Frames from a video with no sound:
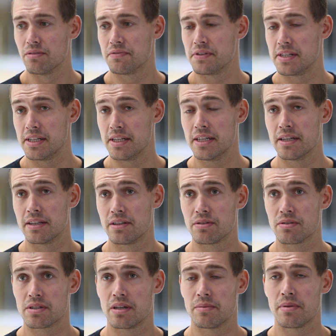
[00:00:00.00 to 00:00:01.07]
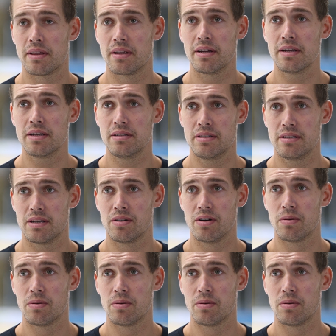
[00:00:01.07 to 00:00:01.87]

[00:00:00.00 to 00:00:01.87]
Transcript: fatigue and those type of things. So